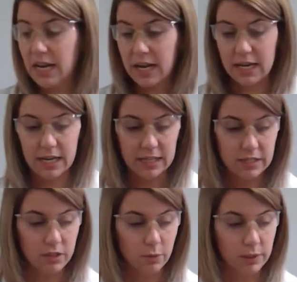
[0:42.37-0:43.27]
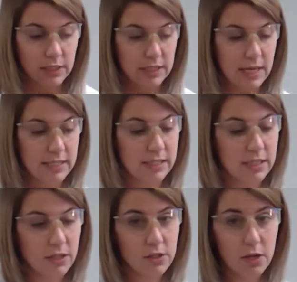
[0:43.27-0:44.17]
And so we're going to test
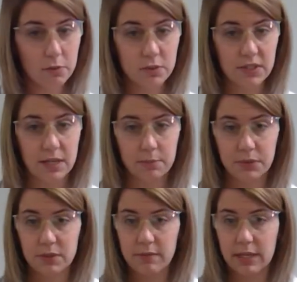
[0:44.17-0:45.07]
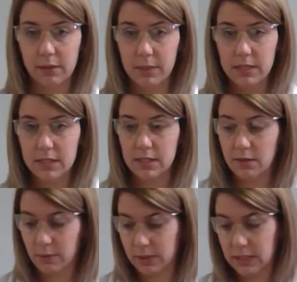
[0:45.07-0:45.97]
known samples of elements.
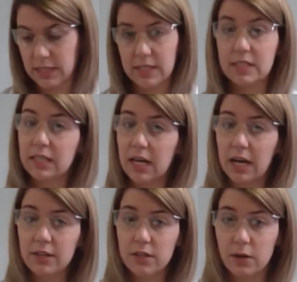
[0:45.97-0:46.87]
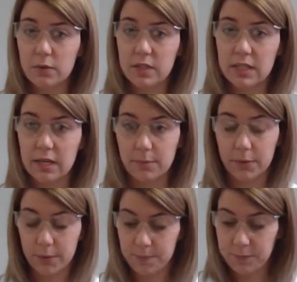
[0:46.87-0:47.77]
We're going to test an unknown
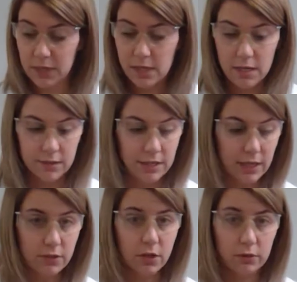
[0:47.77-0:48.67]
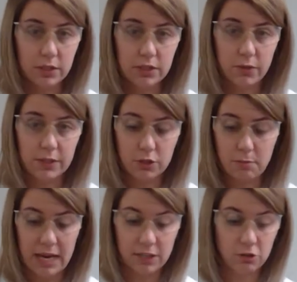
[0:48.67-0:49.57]
sample. The unknown is going to
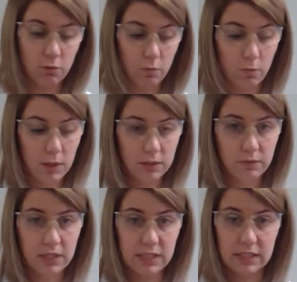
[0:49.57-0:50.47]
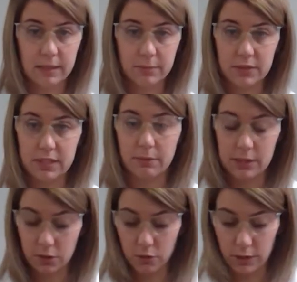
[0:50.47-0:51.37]
match one of these samples that we
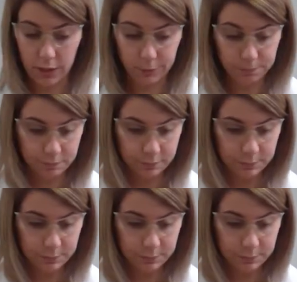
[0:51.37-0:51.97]
do know.